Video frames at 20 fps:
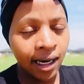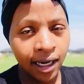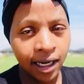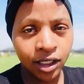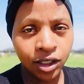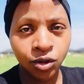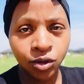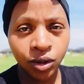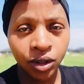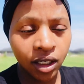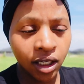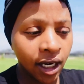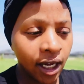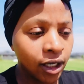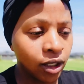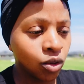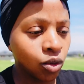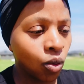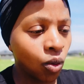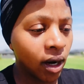Let's not lie
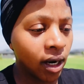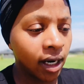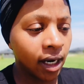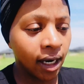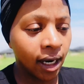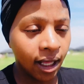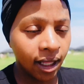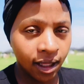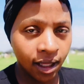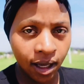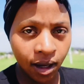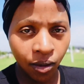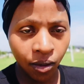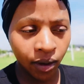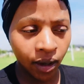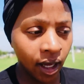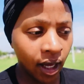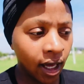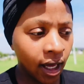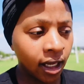to one another,
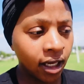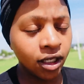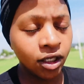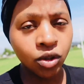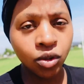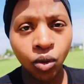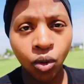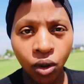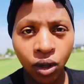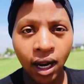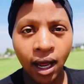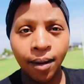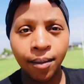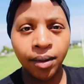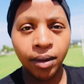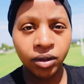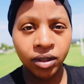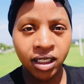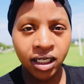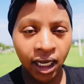okay? It's all
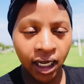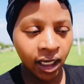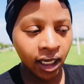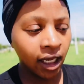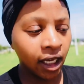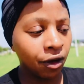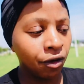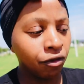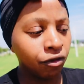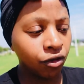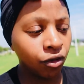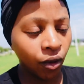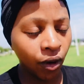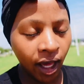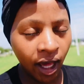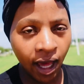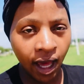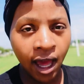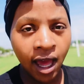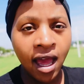about taking care of your
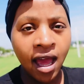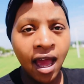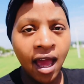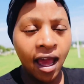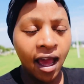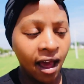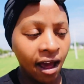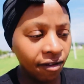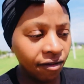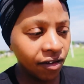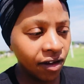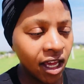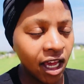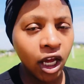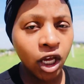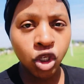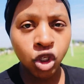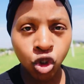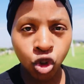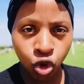hair, having
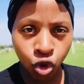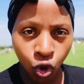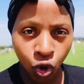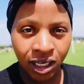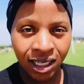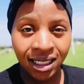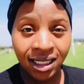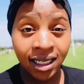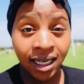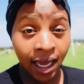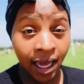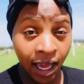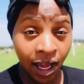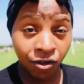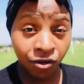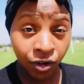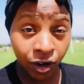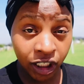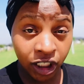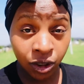a solid hair
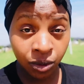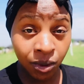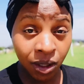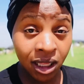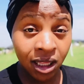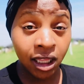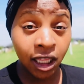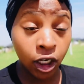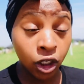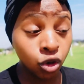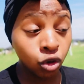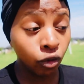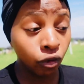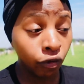regimen that you